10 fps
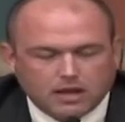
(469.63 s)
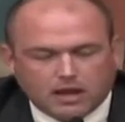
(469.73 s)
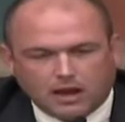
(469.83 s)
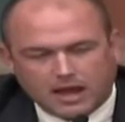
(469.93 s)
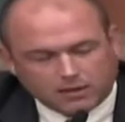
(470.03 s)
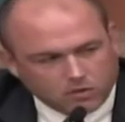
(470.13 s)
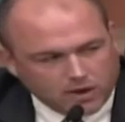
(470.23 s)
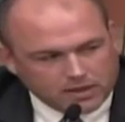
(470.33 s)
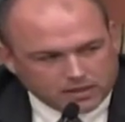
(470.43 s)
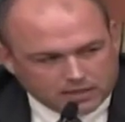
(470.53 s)
I like the
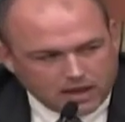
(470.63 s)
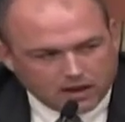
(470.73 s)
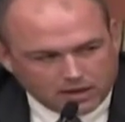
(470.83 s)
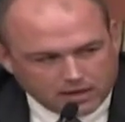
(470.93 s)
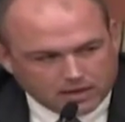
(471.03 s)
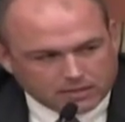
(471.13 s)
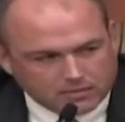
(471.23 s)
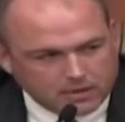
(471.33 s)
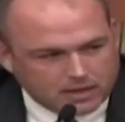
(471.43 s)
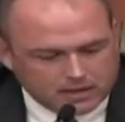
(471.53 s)
way this county does it
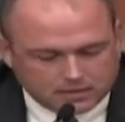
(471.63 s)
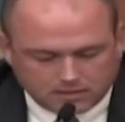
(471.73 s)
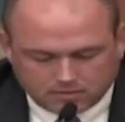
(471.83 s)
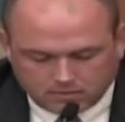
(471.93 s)
because,